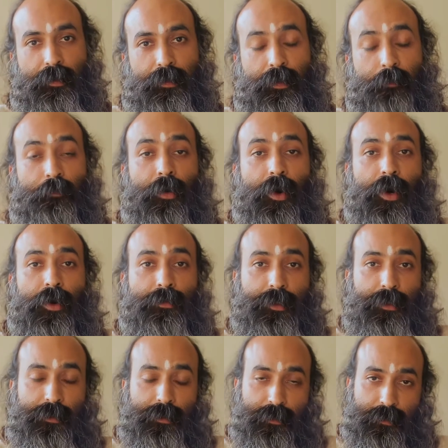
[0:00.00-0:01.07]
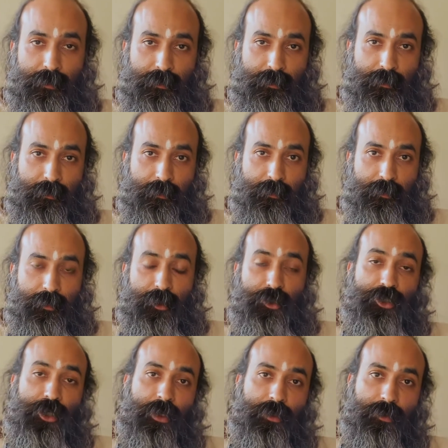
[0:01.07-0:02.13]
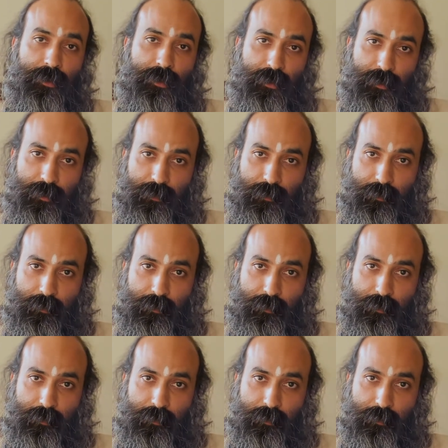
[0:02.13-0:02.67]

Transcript: the power, the Shakti,